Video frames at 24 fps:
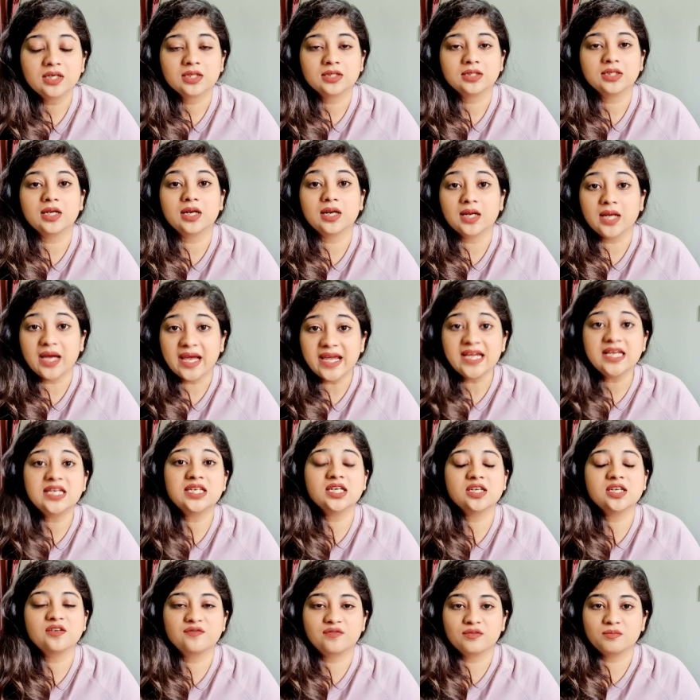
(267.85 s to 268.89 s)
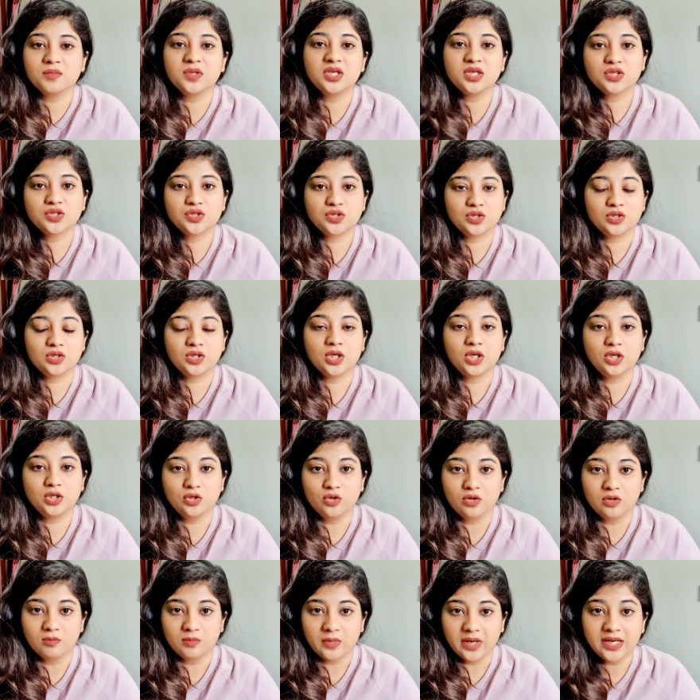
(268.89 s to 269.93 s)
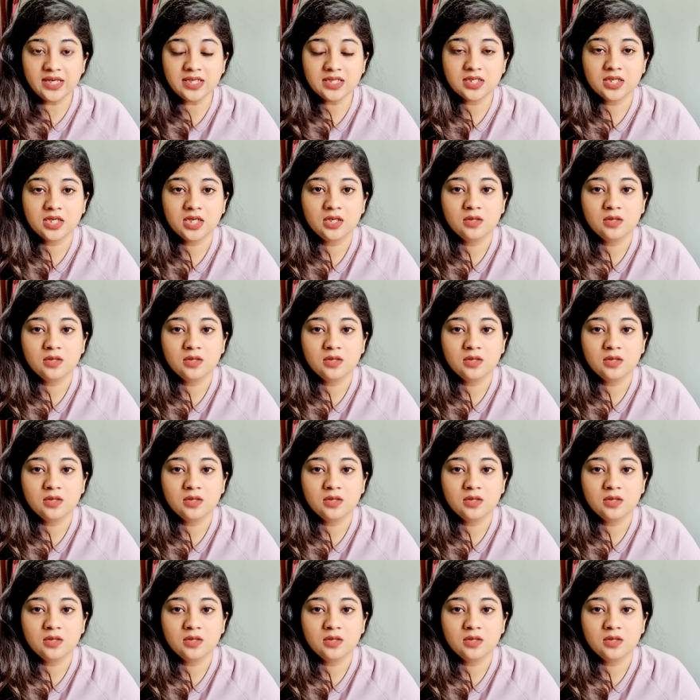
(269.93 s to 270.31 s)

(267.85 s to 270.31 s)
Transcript: the right information in your mind